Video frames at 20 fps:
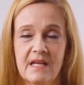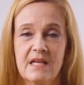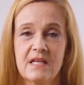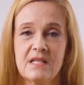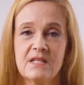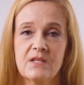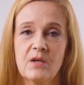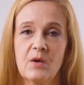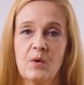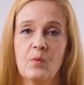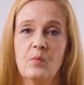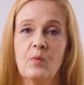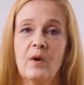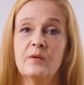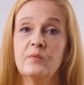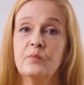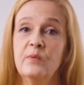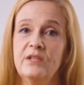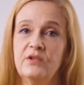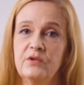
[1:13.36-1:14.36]
So
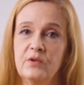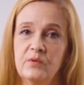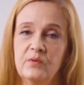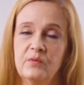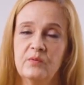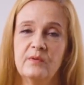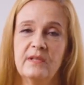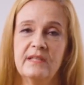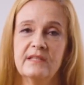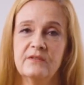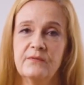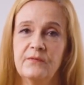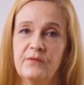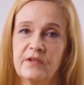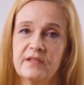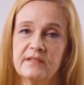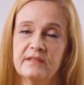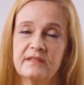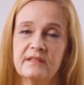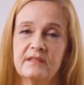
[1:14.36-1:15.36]
what we do is
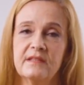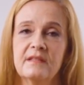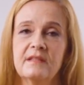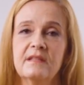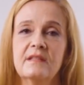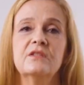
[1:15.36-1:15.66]
first